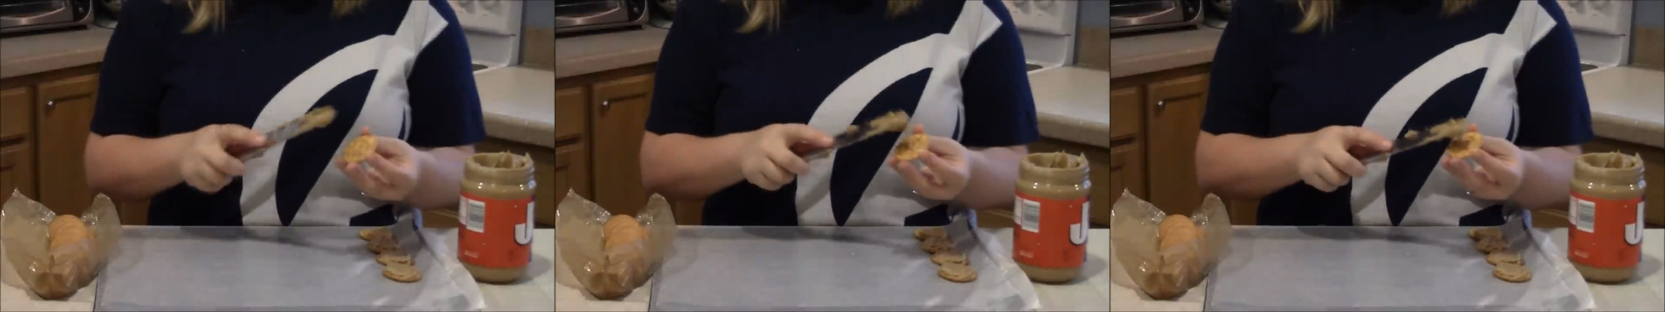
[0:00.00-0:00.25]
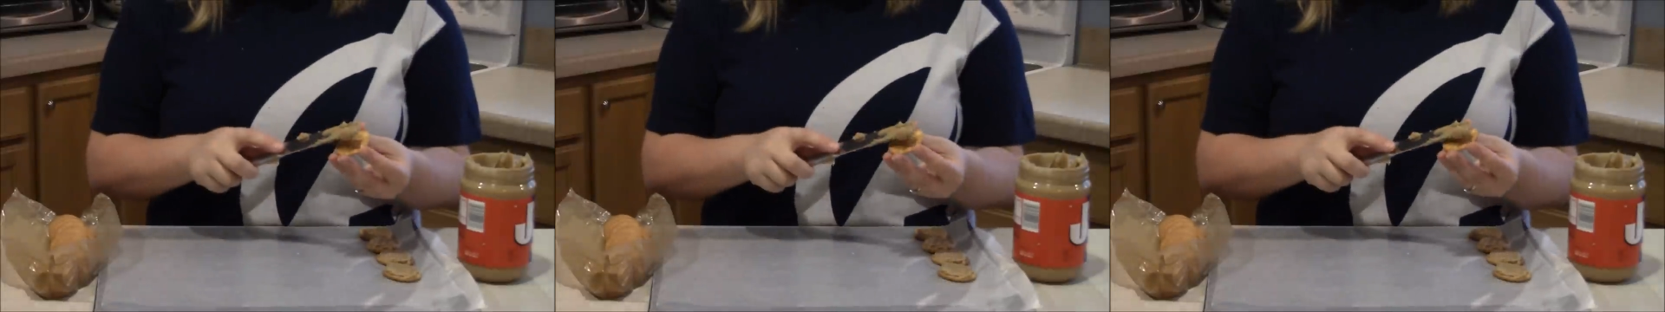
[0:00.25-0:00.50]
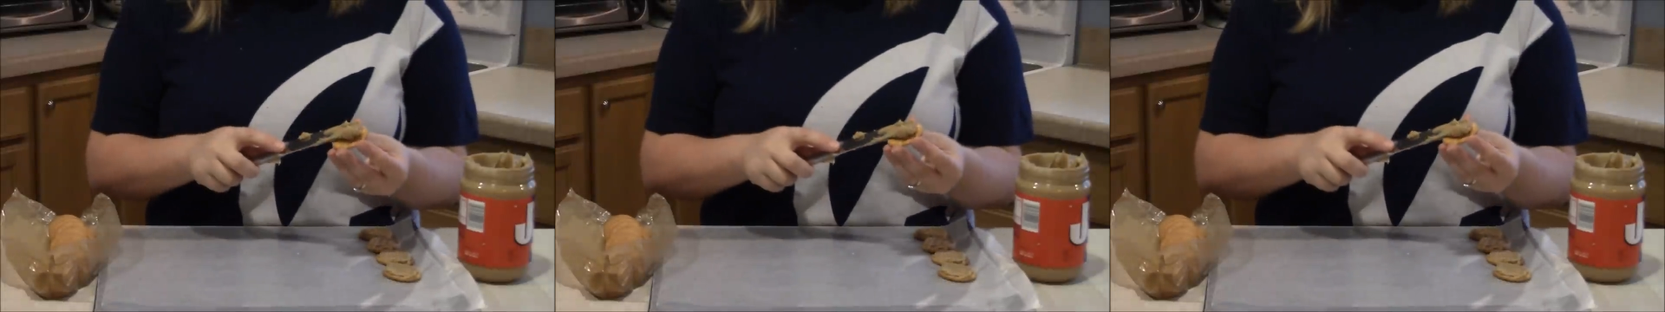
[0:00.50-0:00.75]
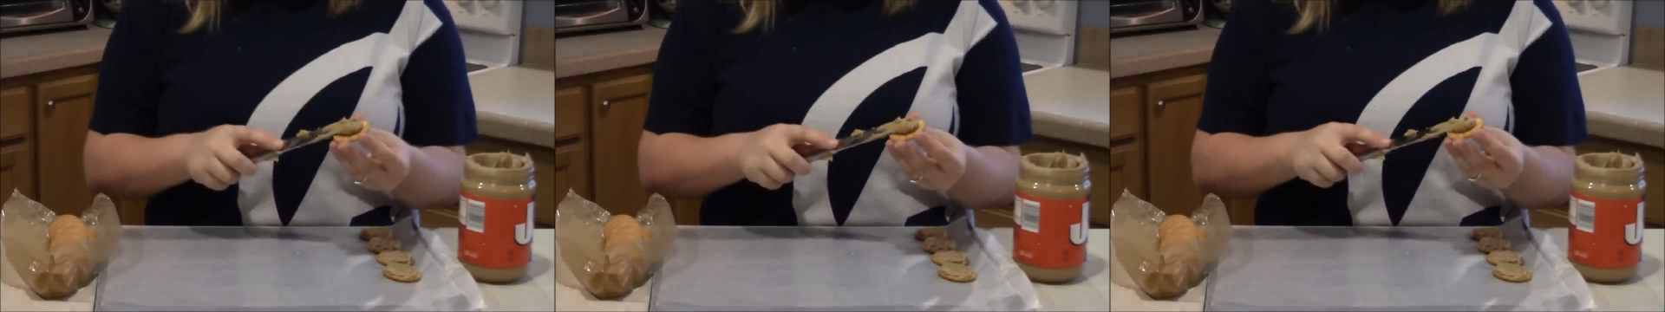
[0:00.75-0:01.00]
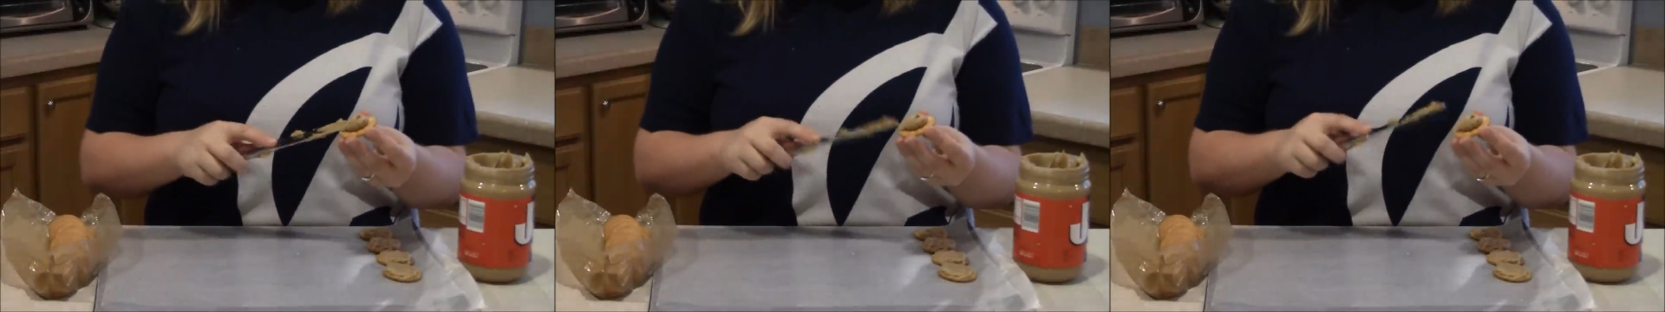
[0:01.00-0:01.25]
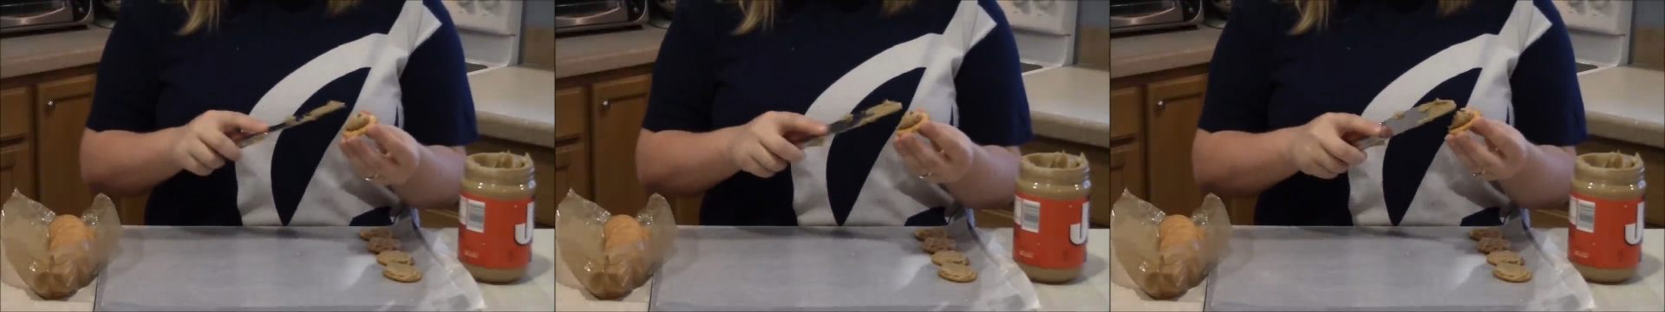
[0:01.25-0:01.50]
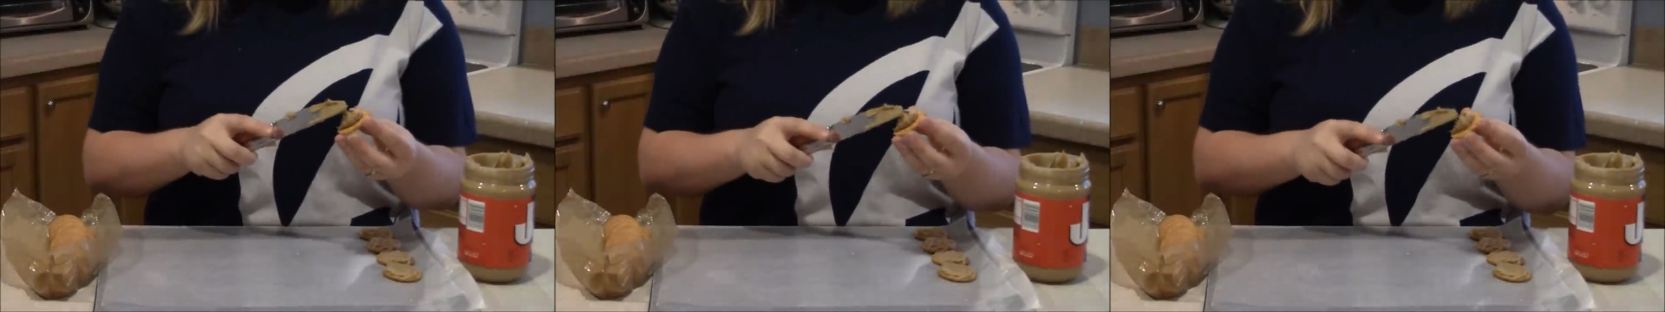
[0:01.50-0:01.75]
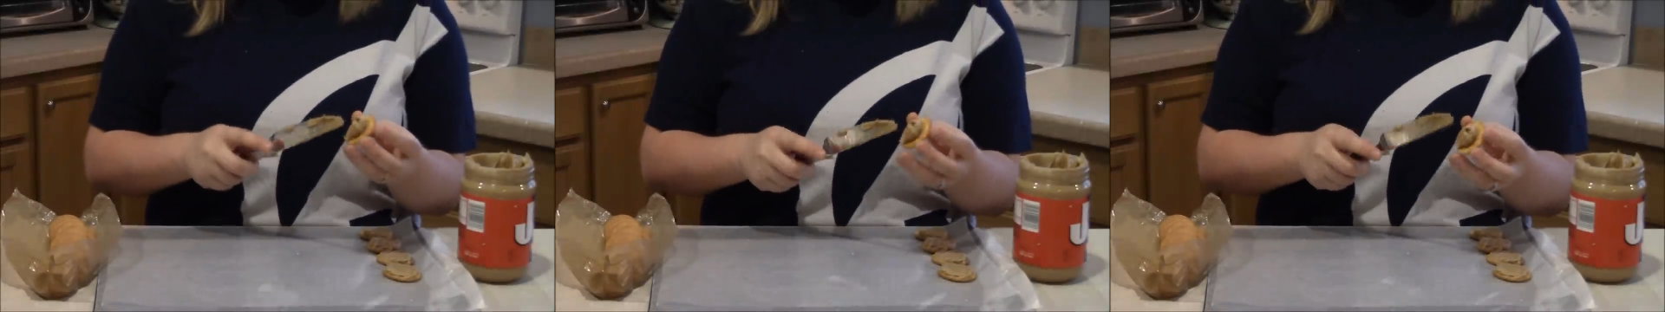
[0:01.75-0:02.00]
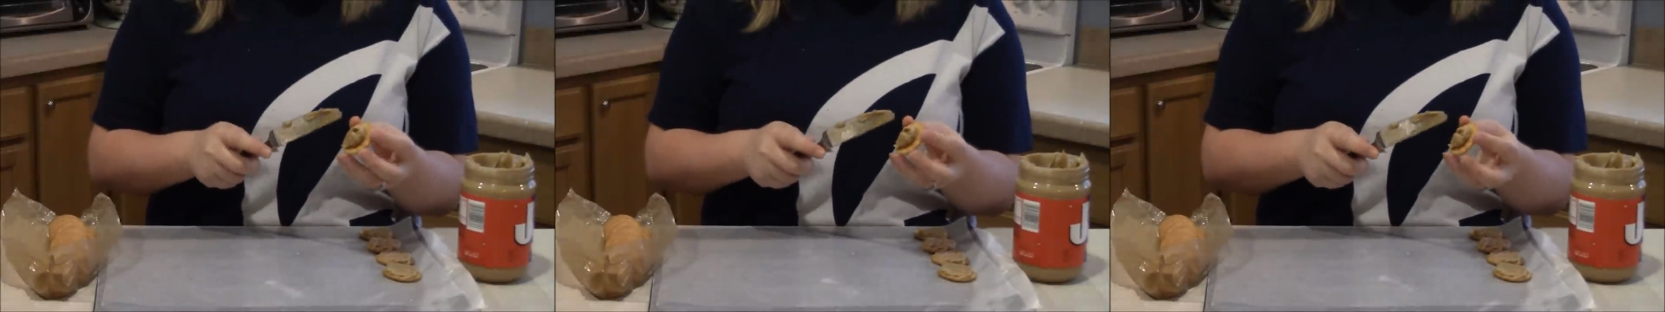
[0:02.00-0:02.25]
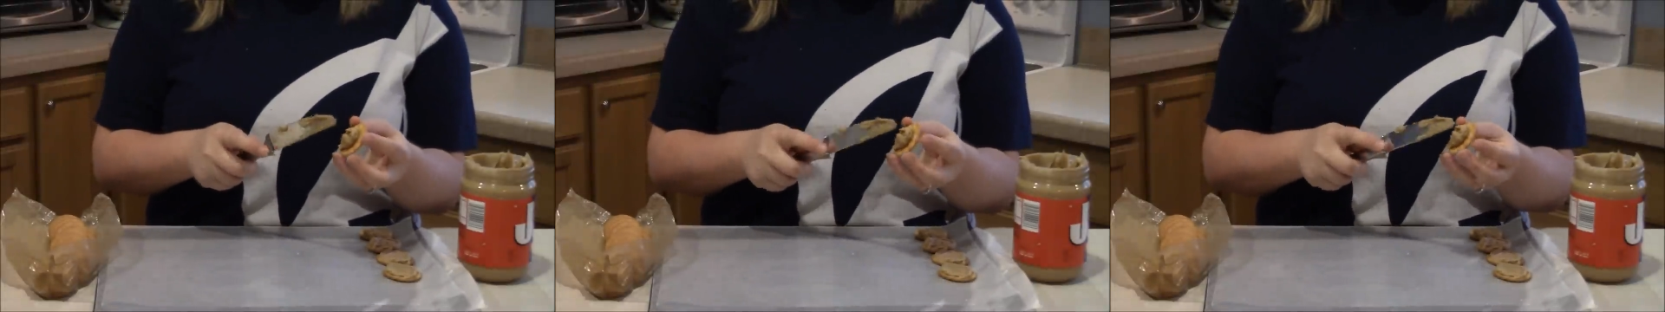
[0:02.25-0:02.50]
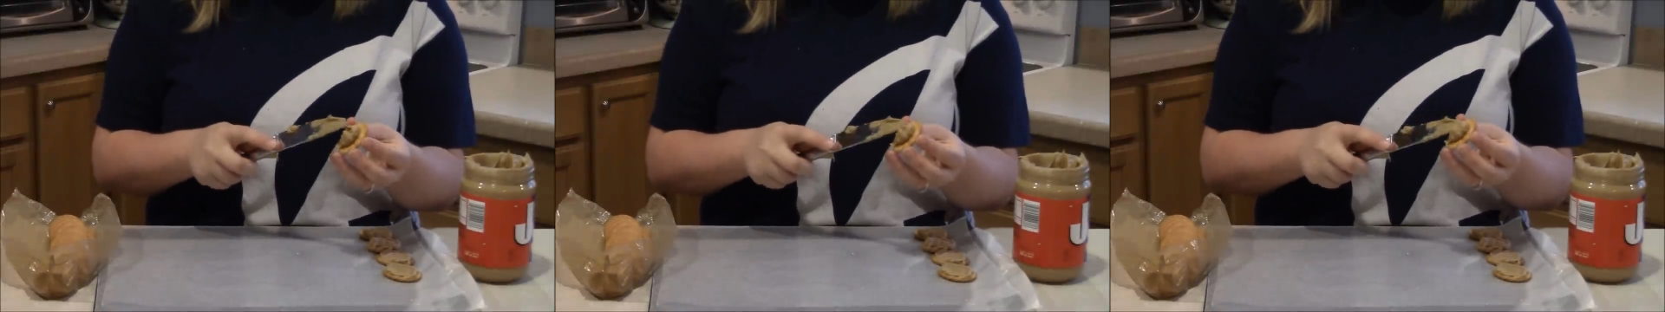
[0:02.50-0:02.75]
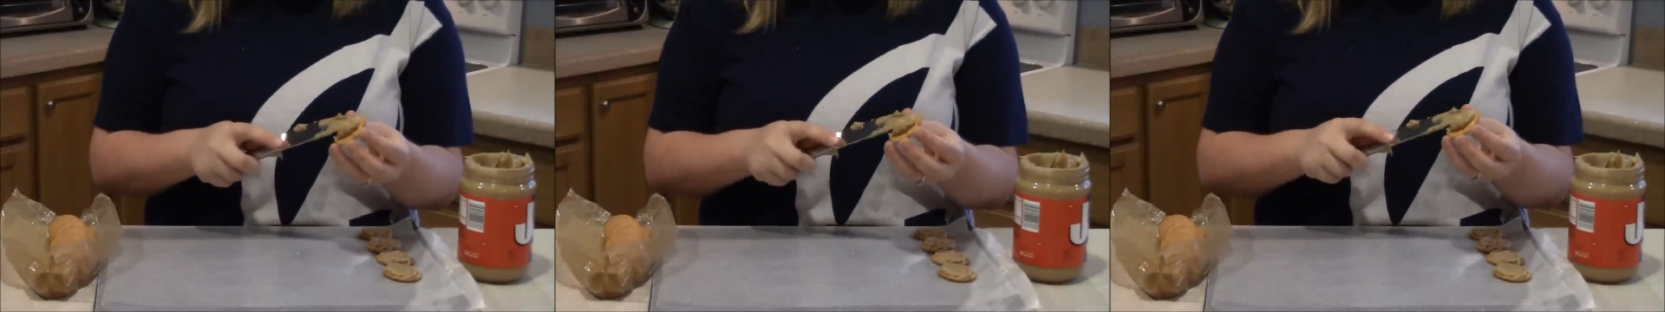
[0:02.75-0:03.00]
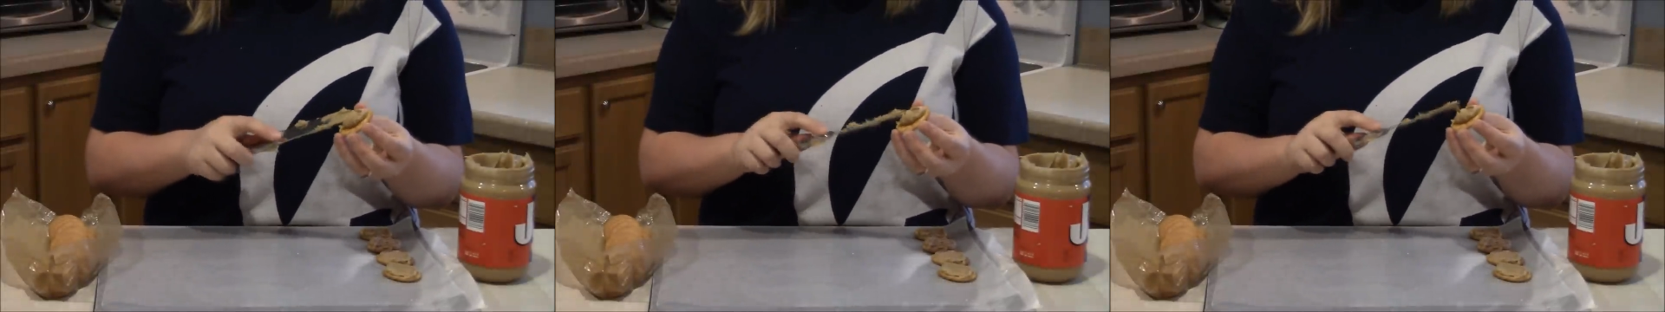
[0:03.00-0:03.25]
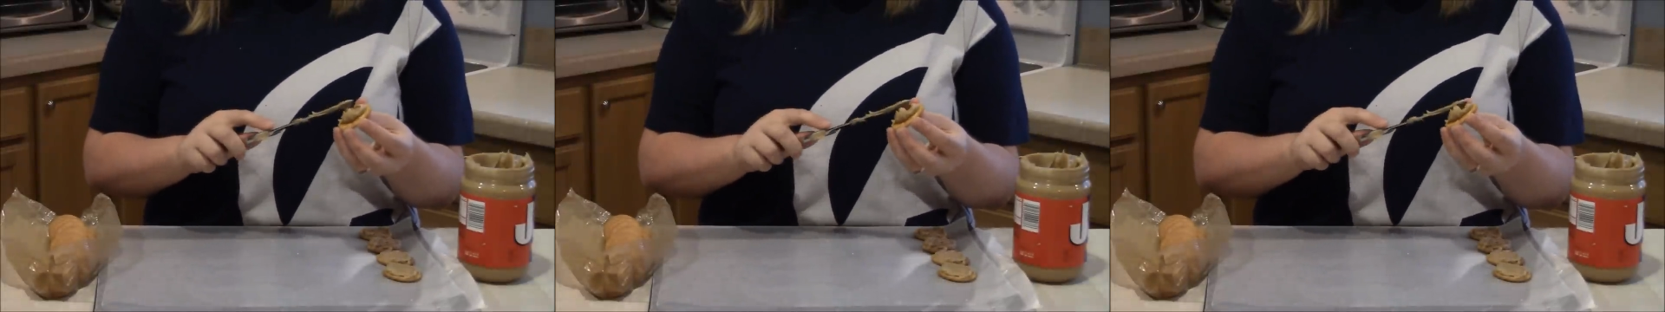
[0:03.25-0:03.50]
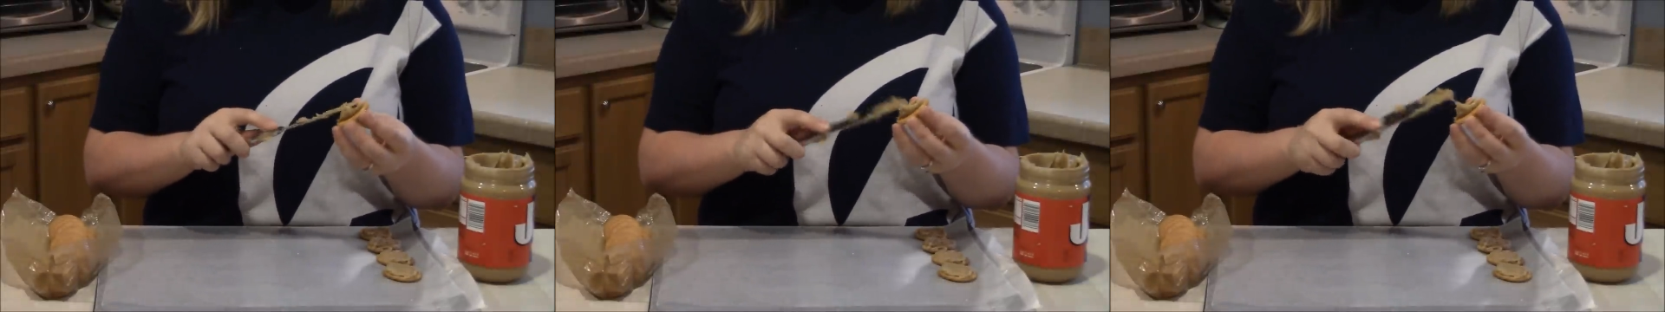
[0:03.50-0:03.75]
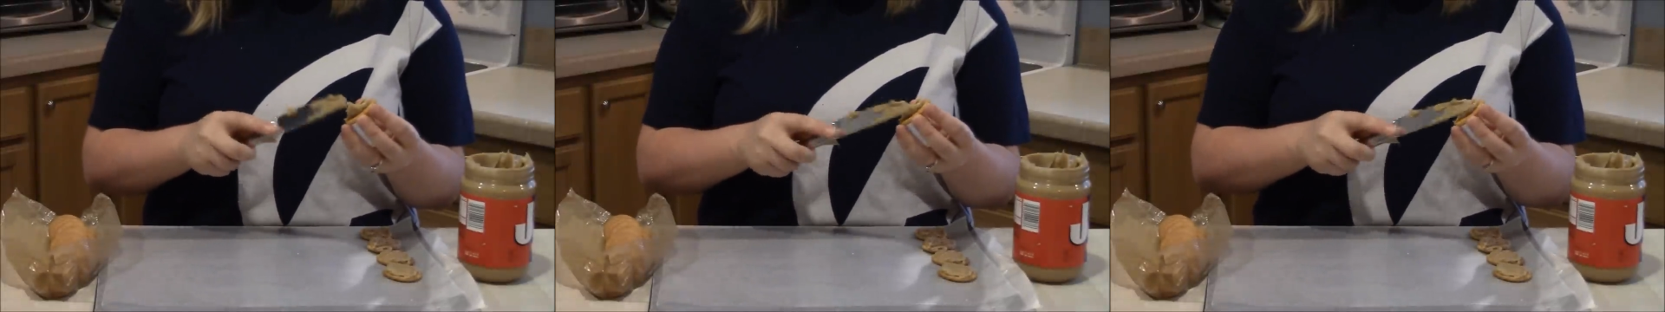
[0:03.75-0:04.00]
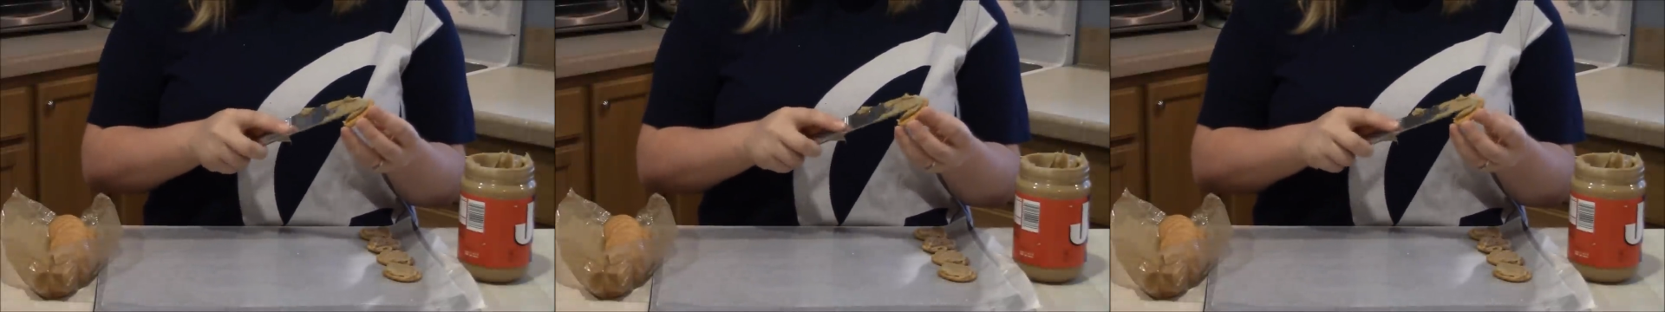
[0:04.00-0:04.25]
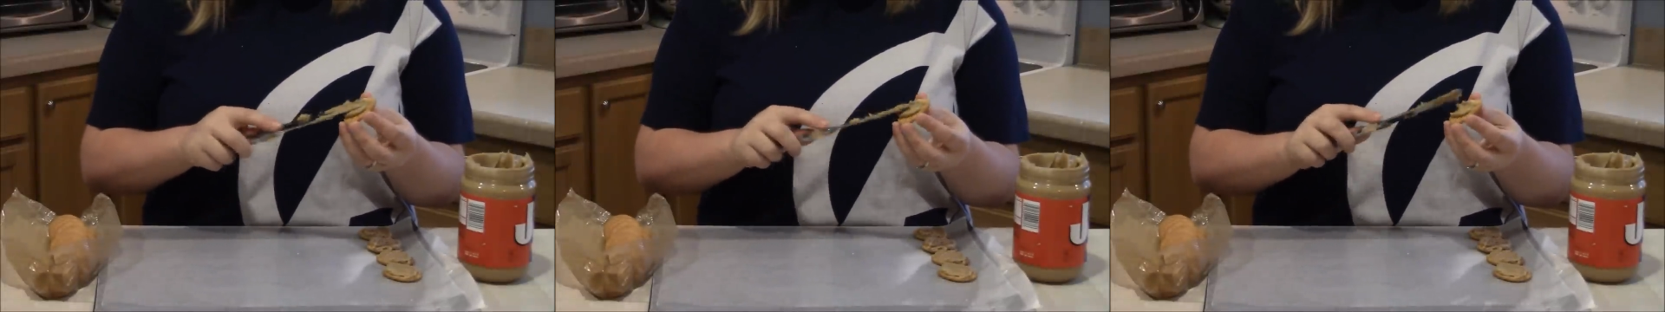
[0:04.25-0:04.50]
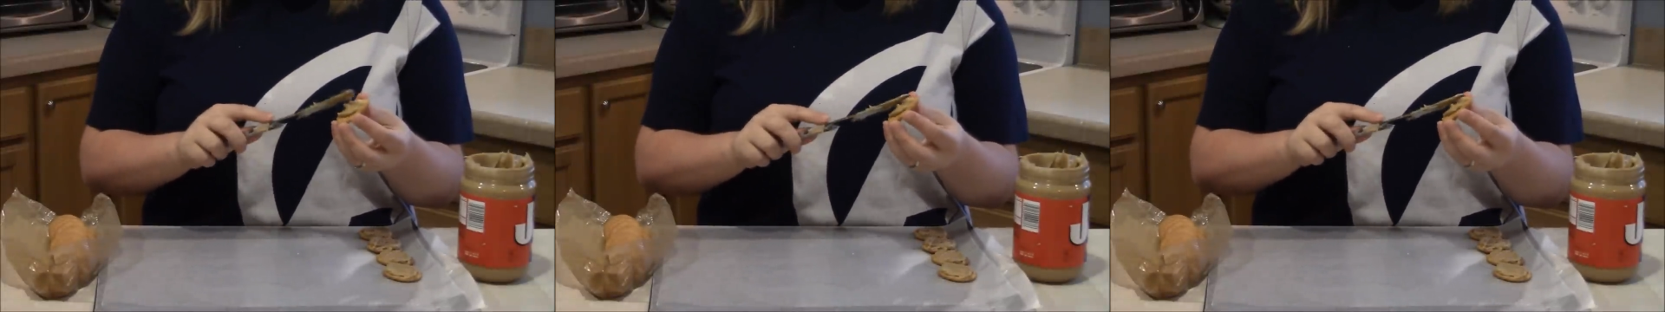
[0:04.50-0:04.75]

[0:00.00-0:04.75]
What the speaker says: Nobody's mouth can be seen.